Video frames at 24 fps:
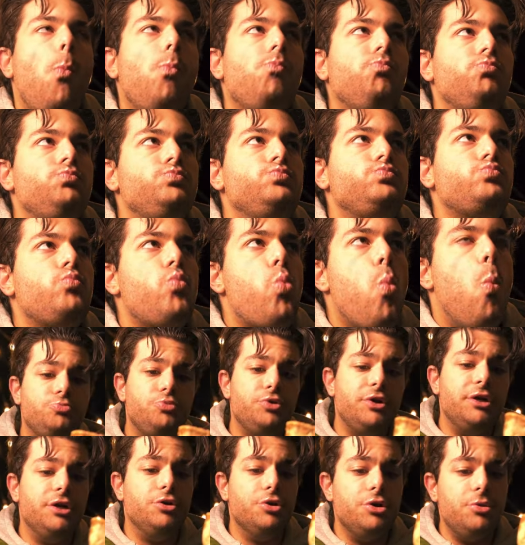wow, this is
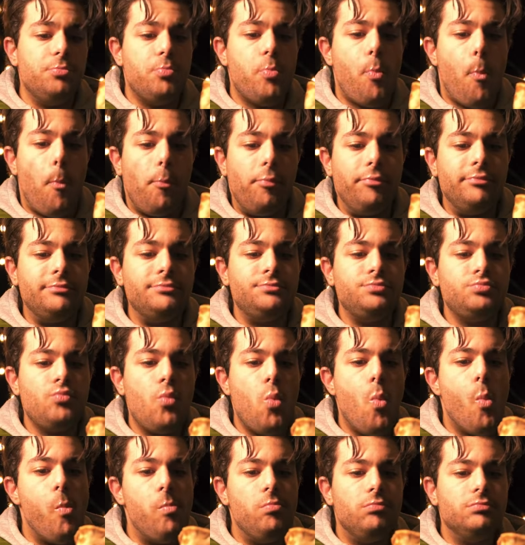pretty good.
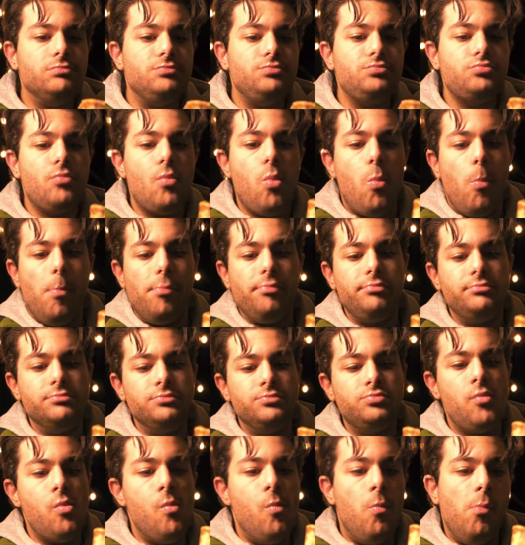Like,
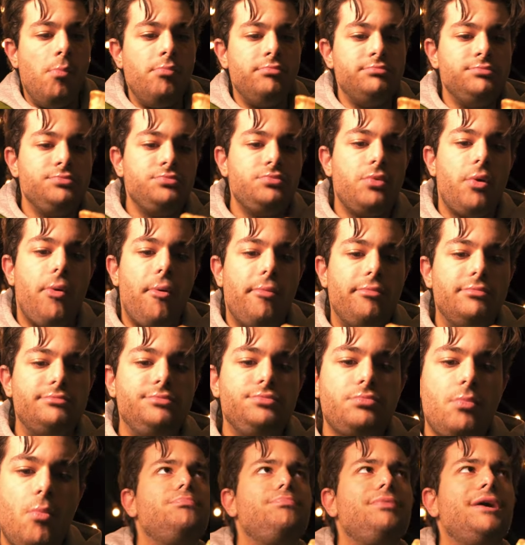it's not huge,
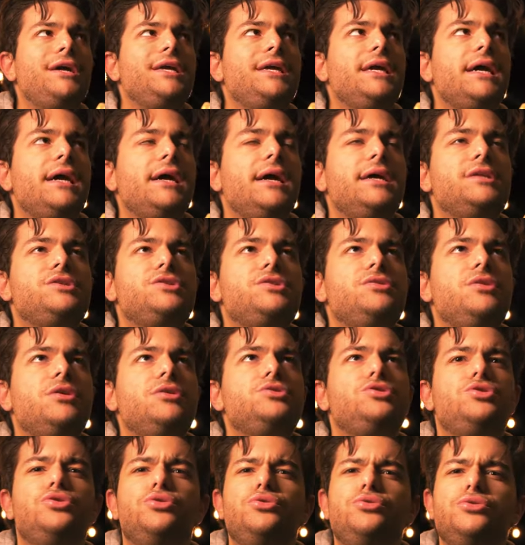but yeah, it's
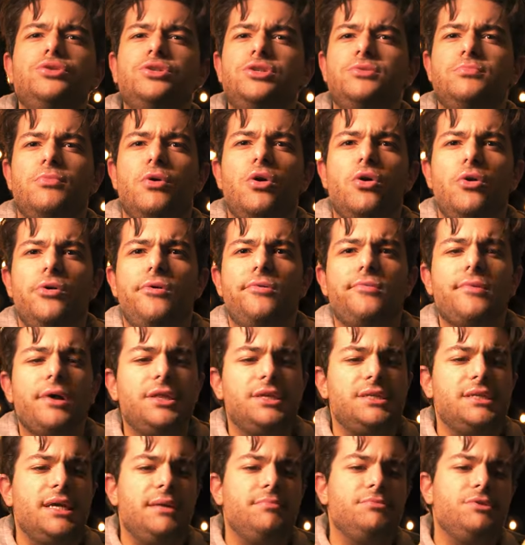not too small at
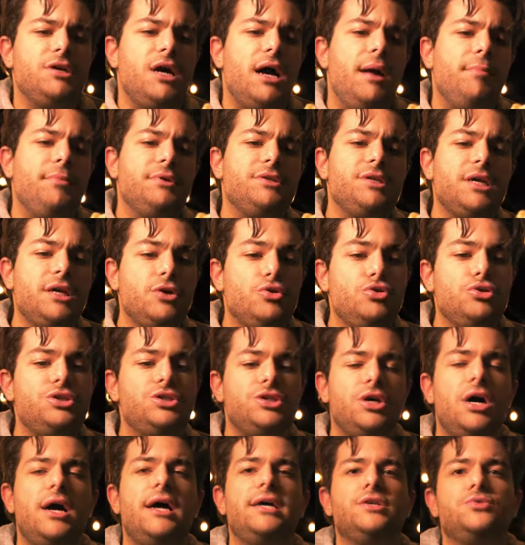the same time. It's like good
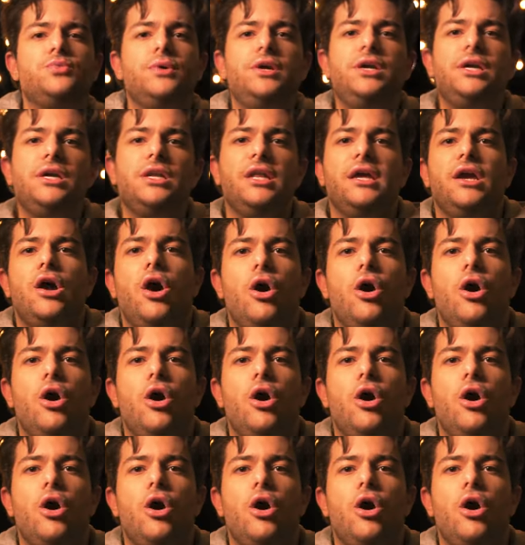size where you can like